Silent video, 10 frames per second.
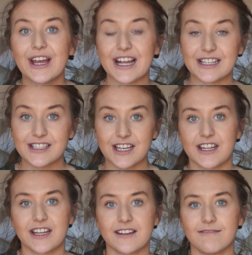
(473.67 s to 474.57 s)
it's
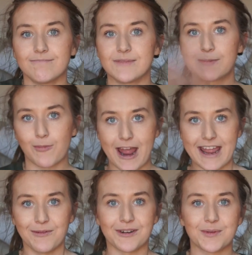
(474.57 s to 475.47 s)
gonna
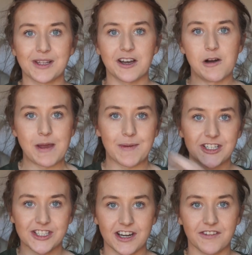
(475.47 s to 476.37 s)
spray, or for the girl baby it
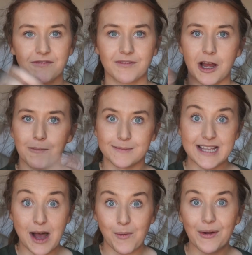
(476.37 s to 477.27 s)
just kind of comes
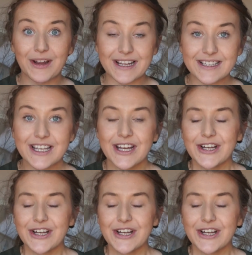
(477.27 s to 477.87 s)
out where it is.